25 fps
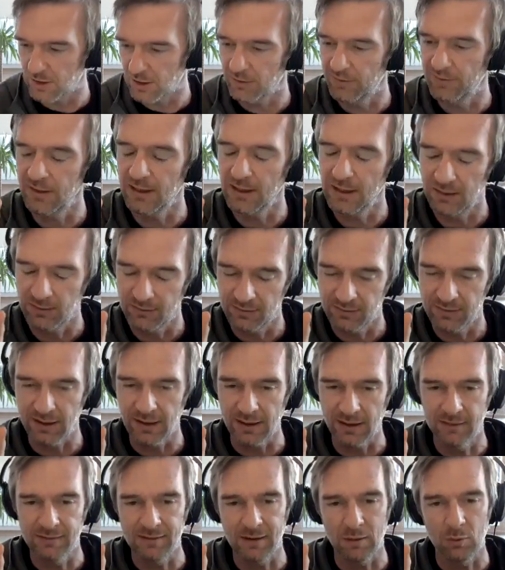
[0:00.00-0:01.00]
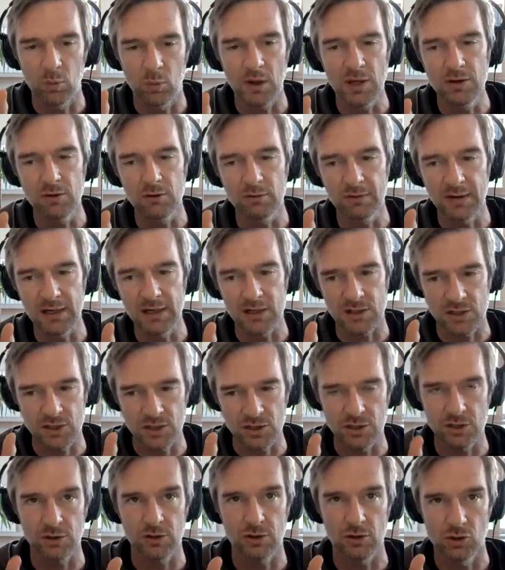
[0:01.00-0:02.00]
I think it's that when you're in a
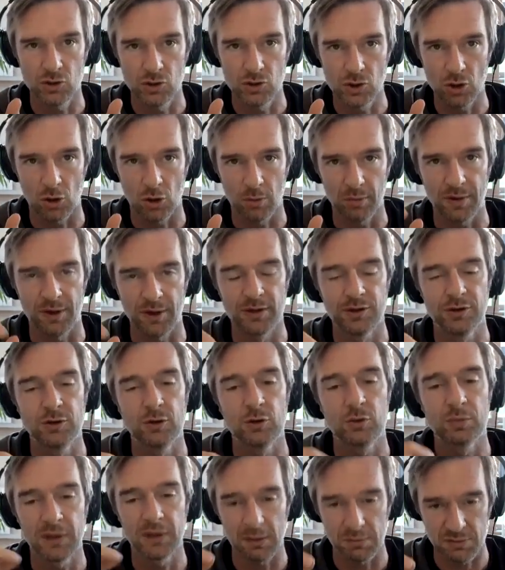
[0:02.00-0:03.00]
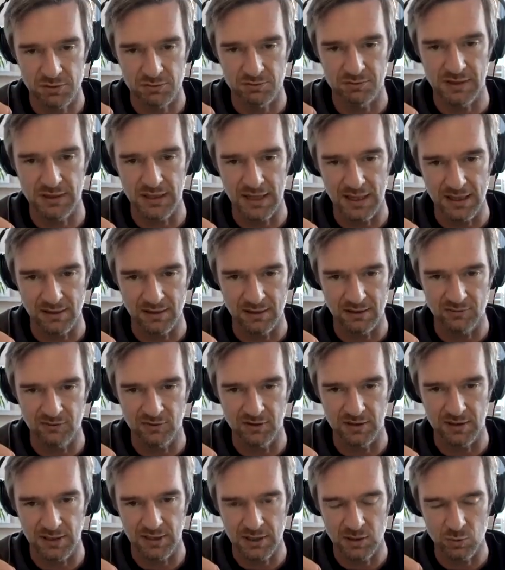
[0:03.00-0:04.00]
certain job, and you'll be able to relate
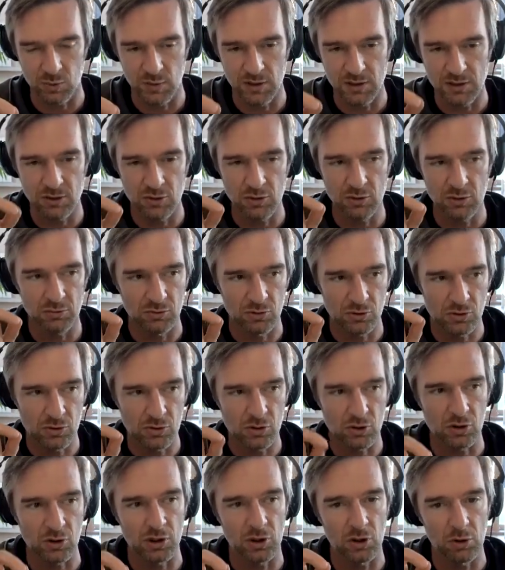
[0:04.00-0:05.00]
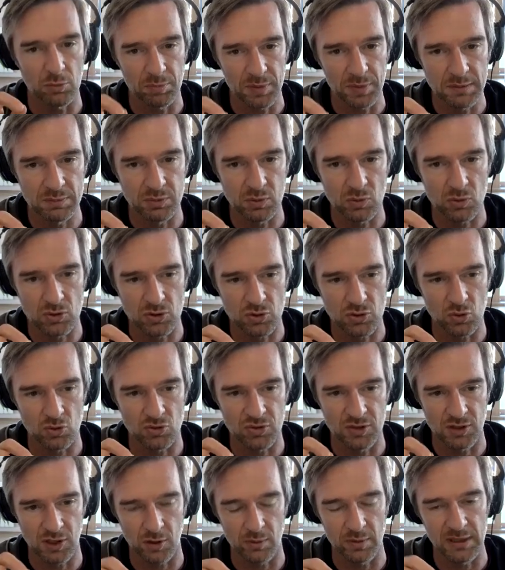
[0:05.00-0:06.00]
to this, when you're knocking on people's doors
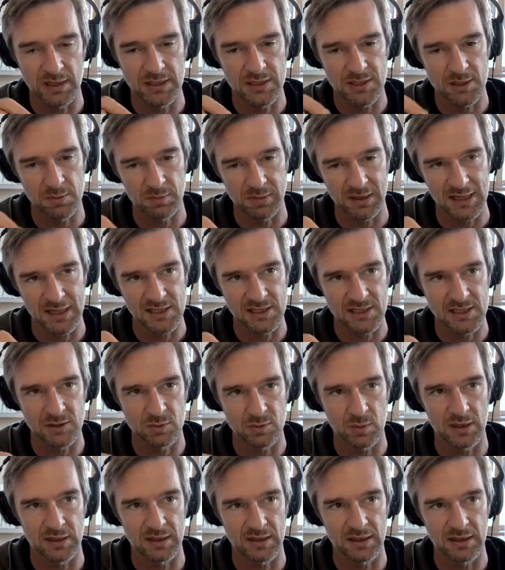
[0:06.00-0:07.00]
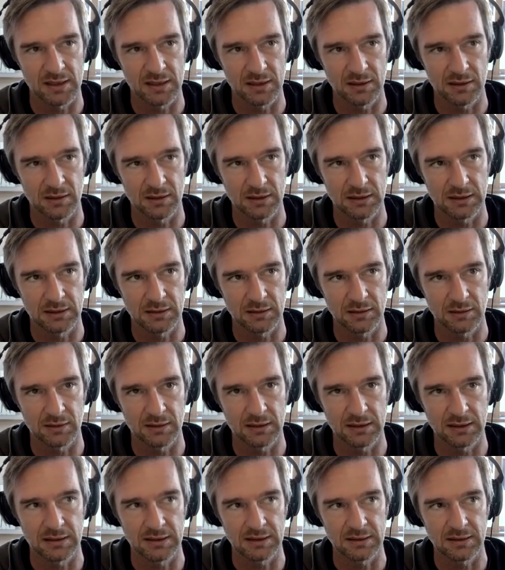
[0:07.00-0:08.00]
and going into places where the
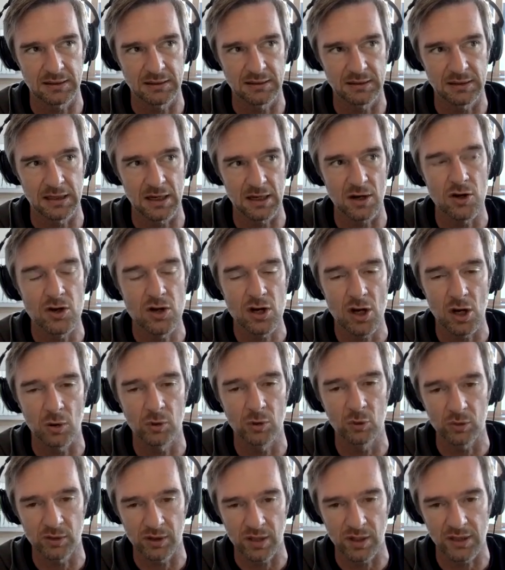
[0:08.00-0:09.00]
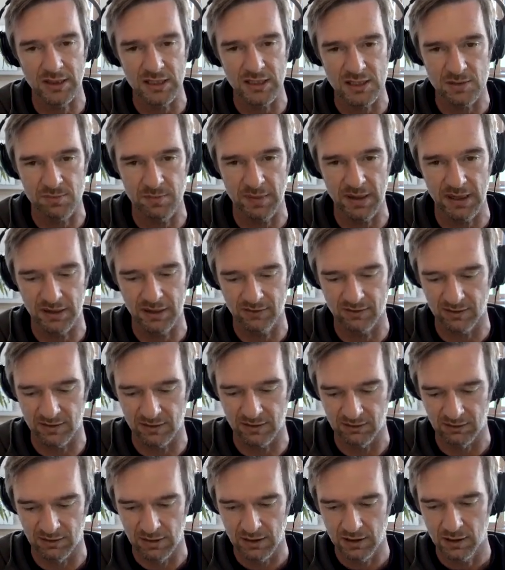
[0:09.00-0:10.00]
unknown or the unexpected,